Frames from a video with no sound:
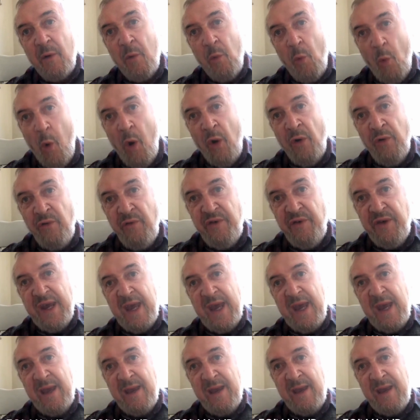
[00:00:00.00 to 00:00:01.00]
for one
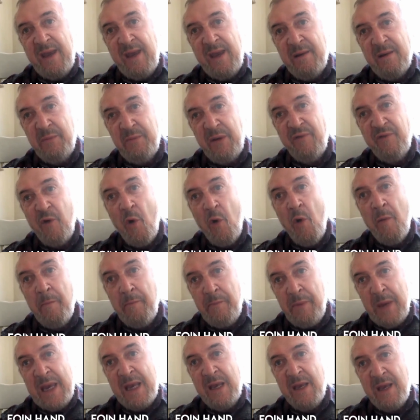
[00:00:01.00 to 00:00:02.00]
day before
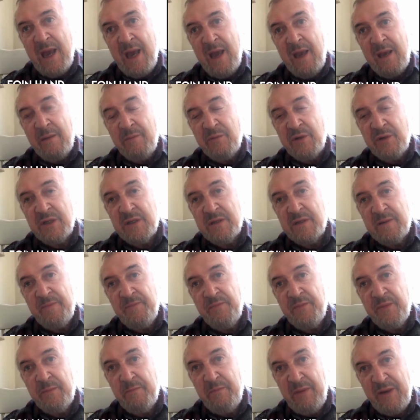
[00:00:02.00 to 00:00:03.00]
big games.
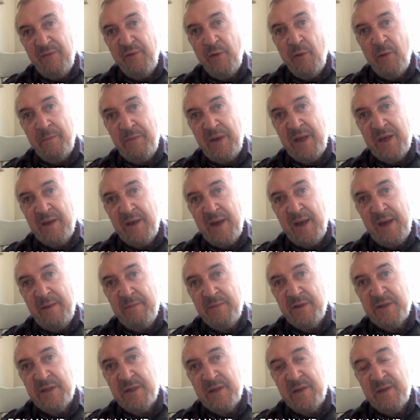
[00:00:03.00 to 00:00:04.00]

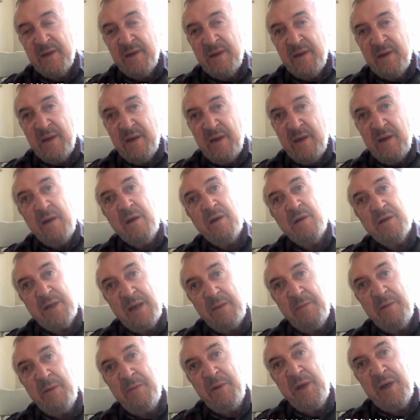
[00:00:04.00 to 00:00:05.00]
You know,
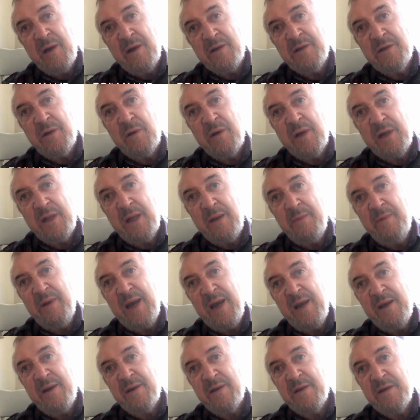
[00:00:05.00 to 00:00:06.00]
simply because, okay, they
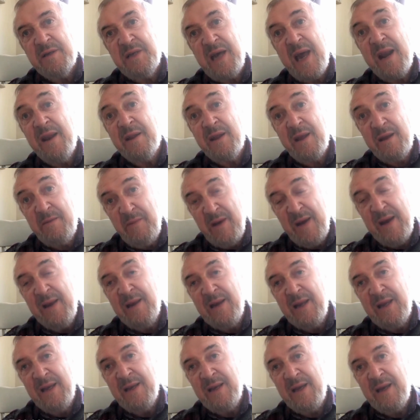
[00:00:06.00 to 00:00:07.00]
played on a Saturday
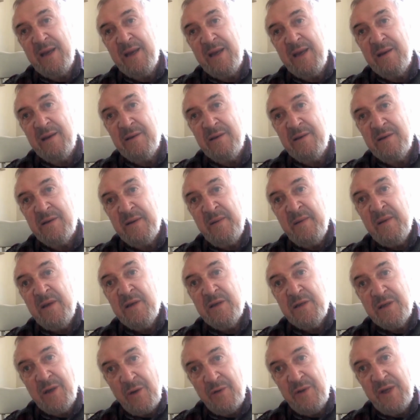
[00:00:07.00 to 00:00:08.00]
mainly in England,
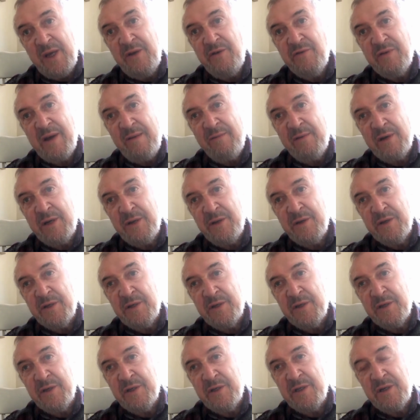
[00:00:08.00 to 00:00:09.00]
so they travelled on a
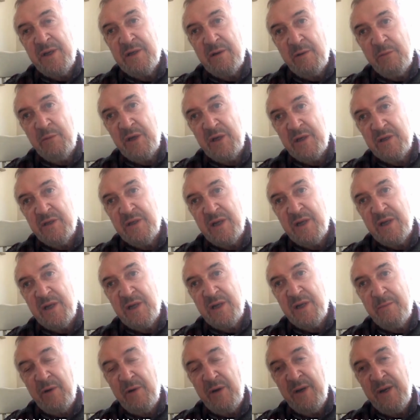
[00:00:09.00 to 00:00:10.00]
Sunday, so we could
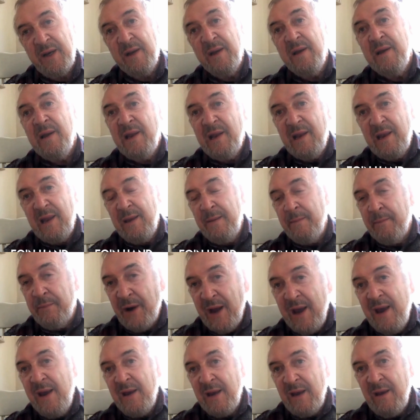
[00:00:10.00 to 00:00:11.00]
start Monday. Liam
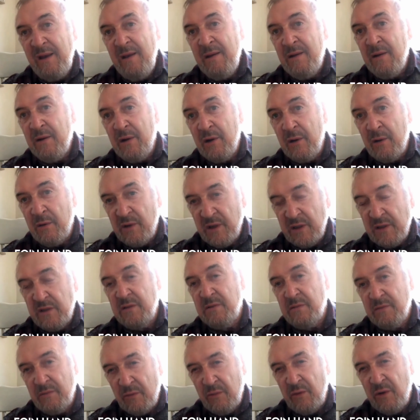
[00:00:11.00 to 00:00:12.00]
Brady, who
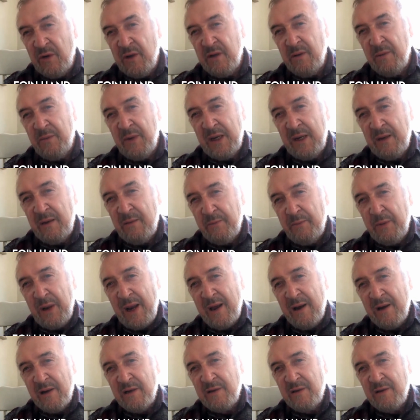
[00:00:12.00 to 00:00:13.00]
was one of the big
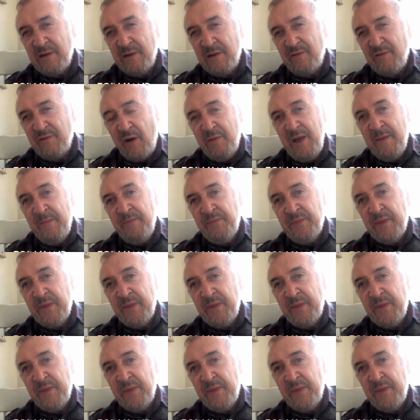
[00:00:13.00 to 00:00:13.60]
players for me,